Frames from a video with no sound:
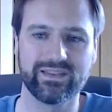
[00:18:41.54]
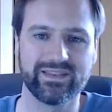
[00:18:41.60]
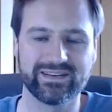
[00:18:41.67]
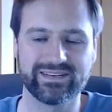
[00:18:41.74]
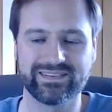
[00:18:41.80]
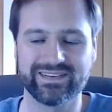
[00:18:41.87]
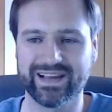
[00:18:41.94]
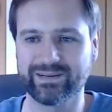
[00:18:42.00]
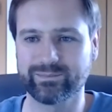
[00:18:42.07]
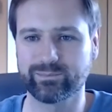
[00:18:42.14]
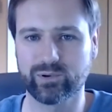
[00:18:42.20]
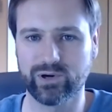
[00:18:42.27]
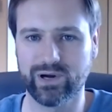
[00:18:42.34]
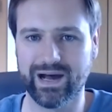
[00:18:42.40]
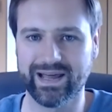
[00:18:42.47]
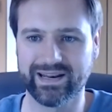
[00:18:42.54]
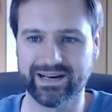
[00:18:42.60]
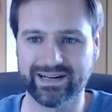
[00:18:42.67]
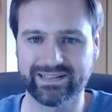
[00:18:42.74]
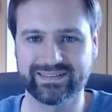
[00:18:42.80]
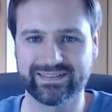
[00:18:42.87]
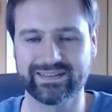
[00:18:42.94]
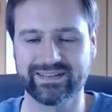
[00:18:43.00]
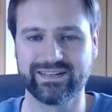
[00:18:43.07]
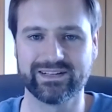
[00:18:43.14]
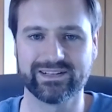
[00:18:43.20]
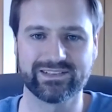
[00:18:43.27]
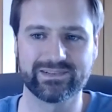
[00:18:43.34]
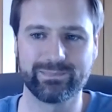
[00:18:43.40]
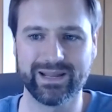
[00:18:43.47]
the second product,
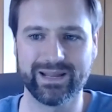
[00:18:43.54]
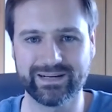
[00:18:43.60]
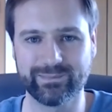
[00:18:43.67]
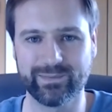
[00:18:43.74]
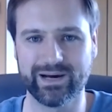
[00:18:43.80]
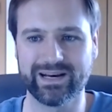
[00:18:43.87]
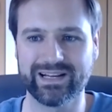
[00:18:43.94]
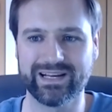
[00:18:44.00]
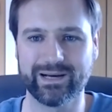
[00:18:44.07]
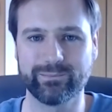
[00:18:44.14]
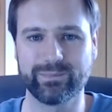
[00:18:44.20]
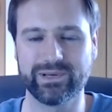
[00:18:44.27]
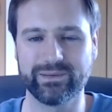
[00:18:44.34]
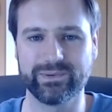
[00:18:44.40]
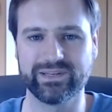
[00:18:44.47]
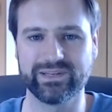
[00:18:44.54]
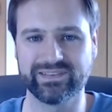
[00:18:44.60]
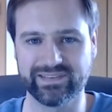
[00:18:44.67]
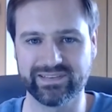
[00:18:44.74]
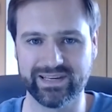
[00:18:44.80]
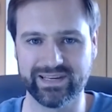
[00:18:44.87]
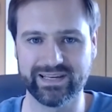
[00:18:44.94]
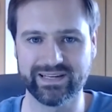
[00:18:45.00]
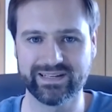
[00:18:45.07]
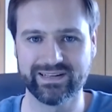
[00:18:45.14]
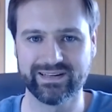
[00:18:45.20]
you're spending money on PPC.